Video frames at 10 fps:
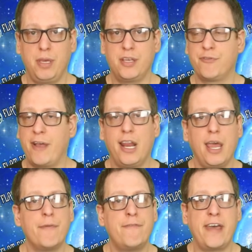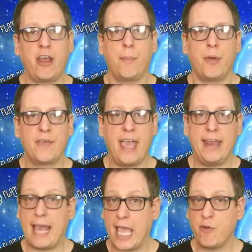because frankly I'm fed up of
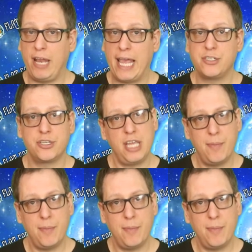getting angry letters and